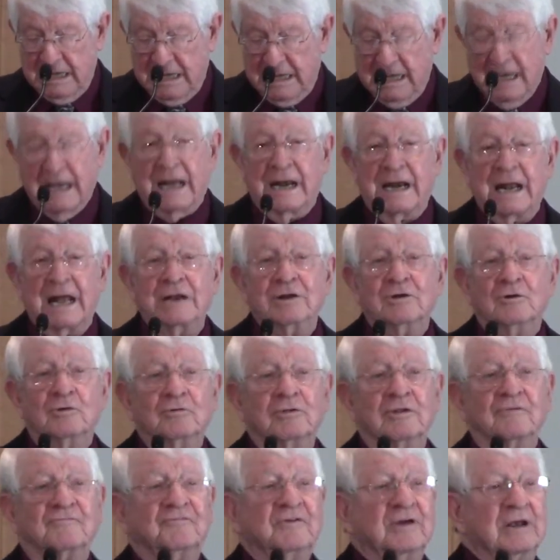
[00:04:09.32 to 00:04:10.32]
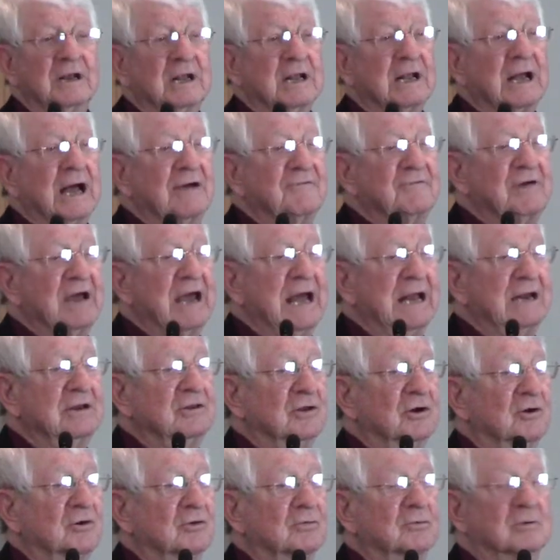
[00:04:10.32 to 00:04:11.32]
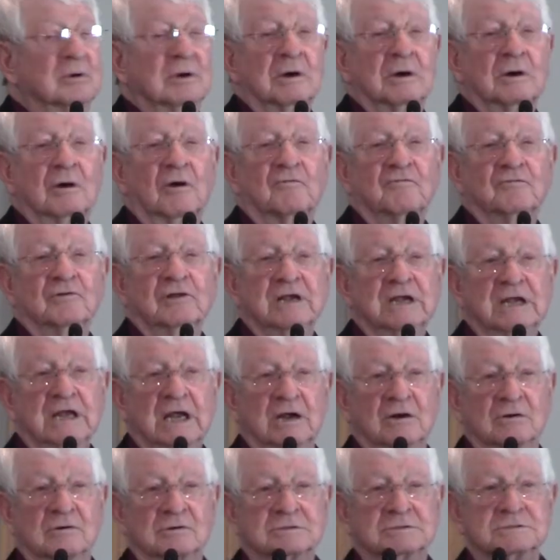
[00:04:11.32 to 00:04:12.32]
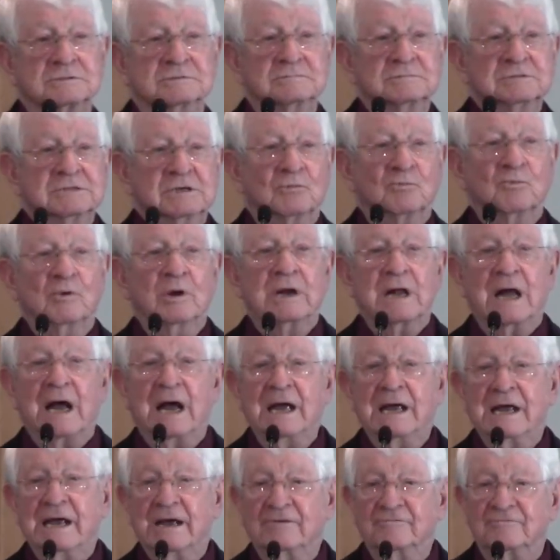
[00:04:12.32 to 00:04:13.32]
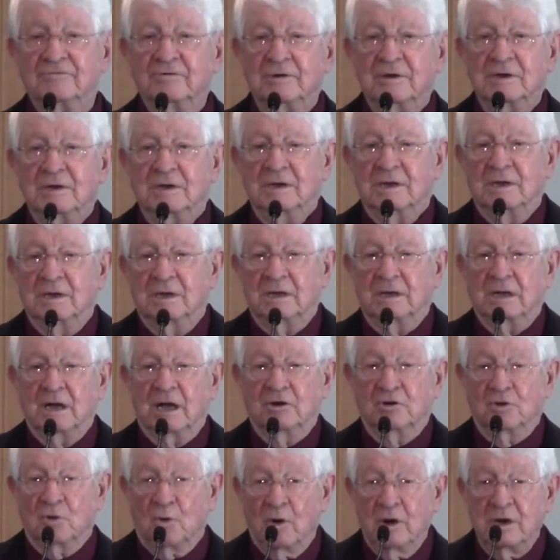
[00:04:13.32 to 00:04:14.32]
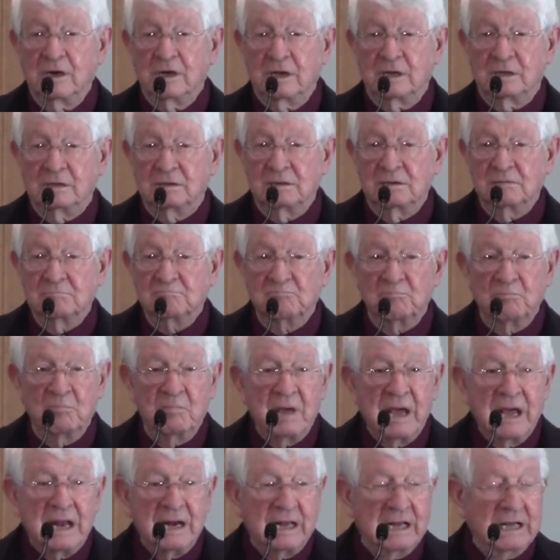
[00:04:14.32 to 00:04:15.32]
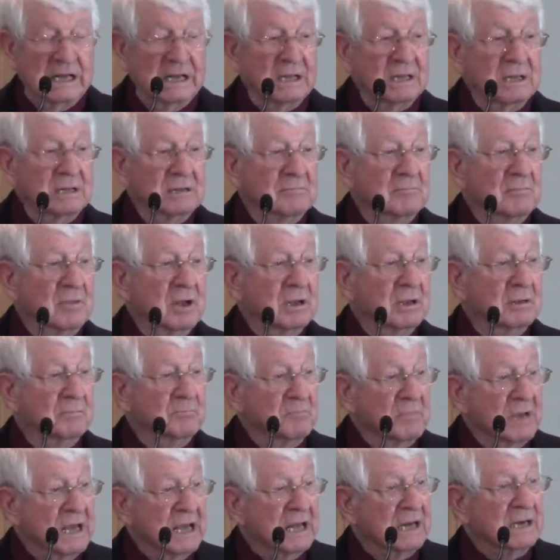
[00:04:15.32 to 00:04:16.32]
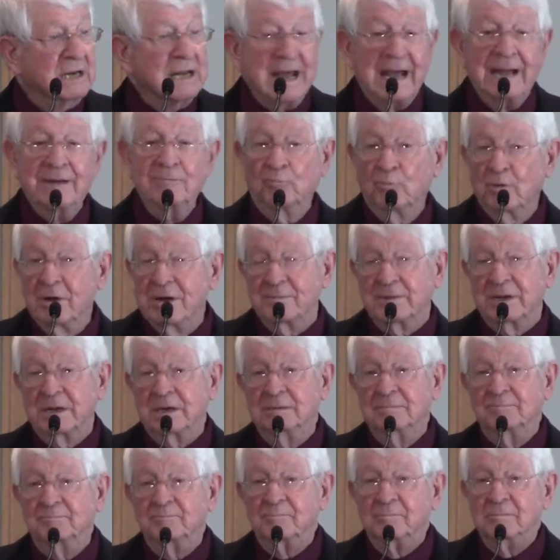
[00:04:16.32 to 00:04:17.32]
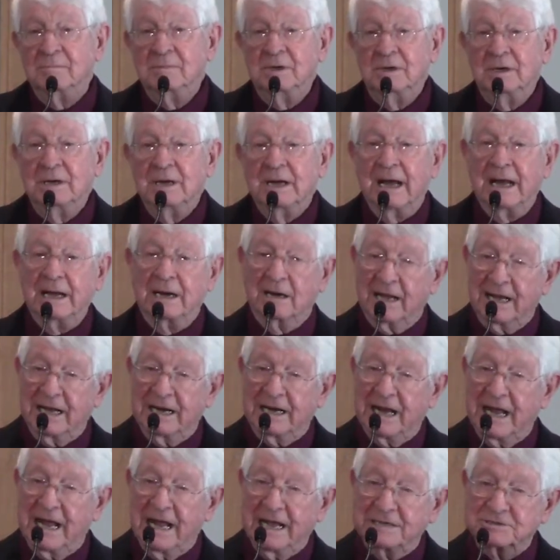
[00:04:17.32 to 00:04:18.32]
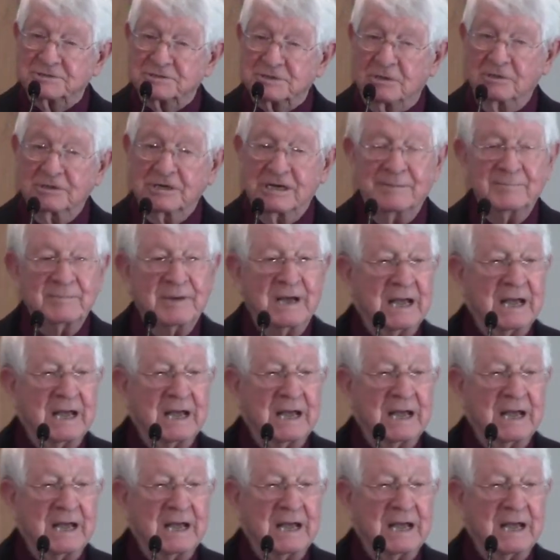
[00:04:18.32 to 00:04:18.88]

And I know the feeling I've had, though, over the years when I have anointed many men and women and laid hands on them.